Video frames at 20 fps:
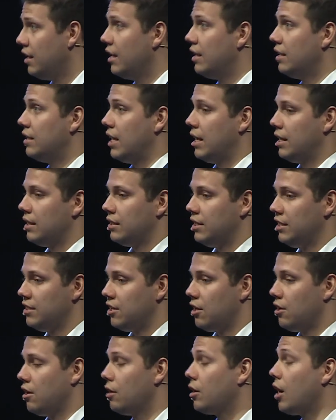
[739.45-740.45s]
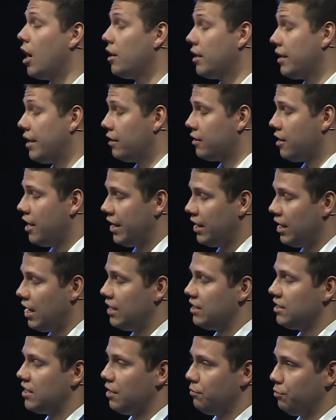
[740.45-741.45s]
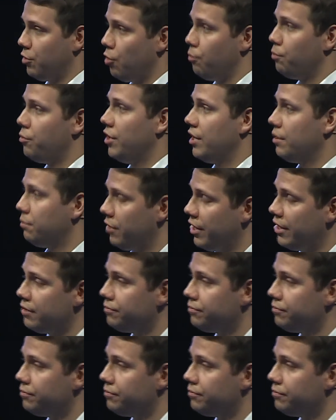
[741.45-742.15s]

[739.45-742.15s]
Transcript: that these are our guidelines that we operate by.